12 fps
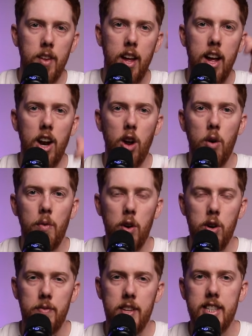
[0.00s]
Hello and
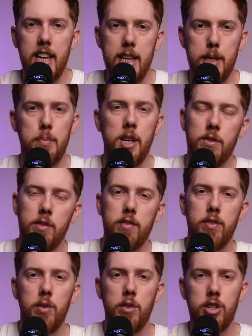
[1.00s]
welcome. This is Best Foot
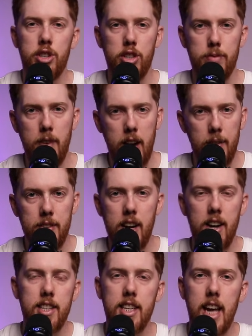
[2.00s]
Forward Shoes. My name is
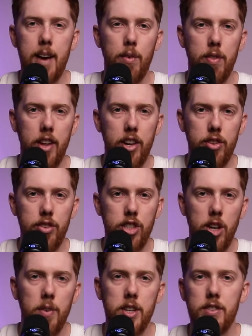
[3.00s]
Harrison Cable. Thank you
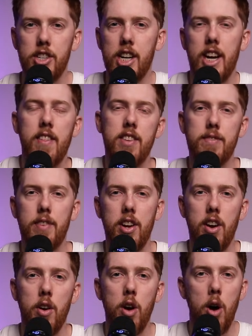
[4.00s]
so much for checking out this video.